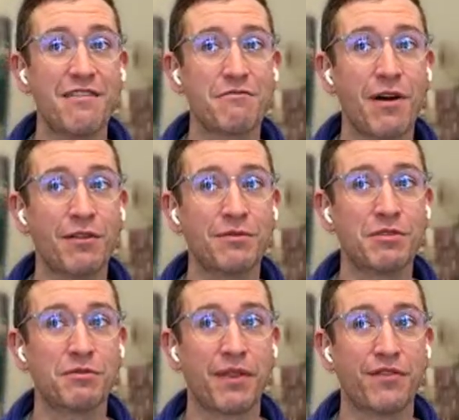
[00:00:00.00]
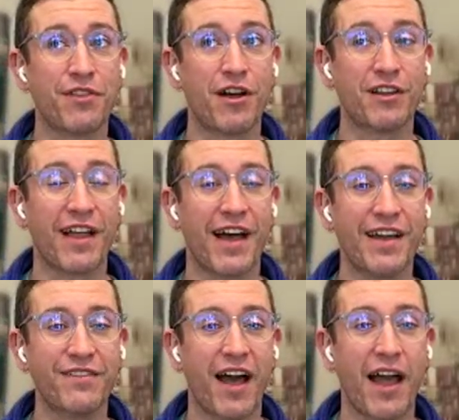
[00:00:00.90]
Welcome to What the Flock
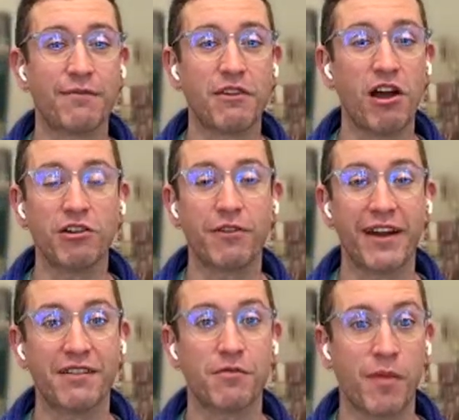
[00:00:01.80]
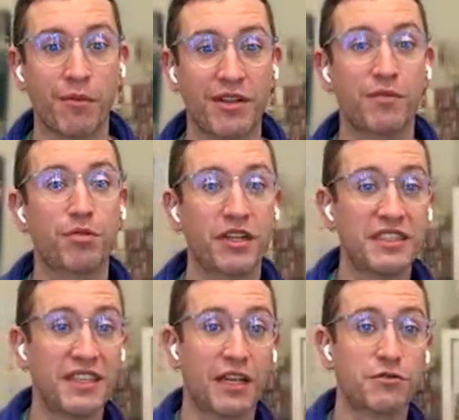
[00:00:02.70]
Live. I'm not great at remembering to
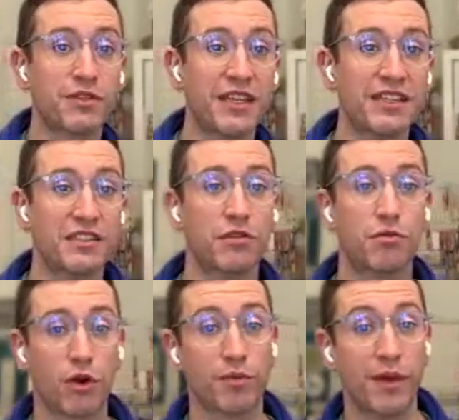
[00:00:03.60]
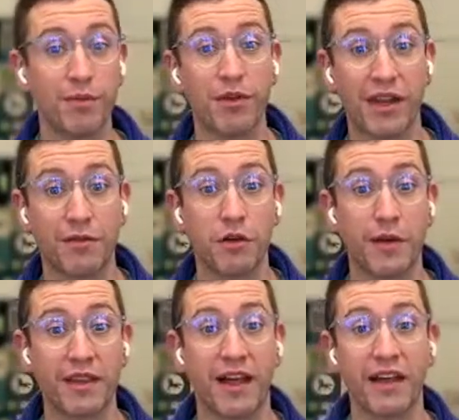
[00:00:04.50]
pre-schedule these to warn people that I'm
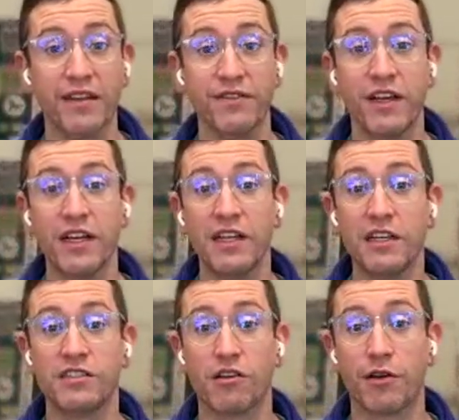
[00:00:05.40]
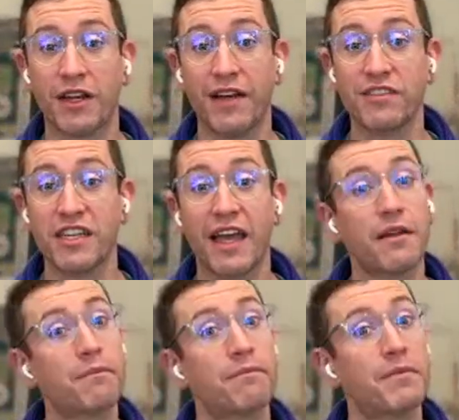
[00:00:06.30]
going live, so I'm going to have to get
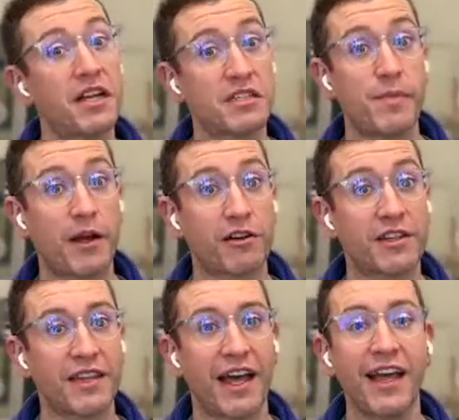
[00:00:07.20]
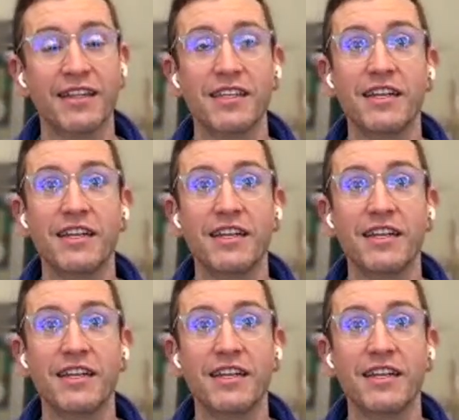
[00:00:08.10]
much better at that.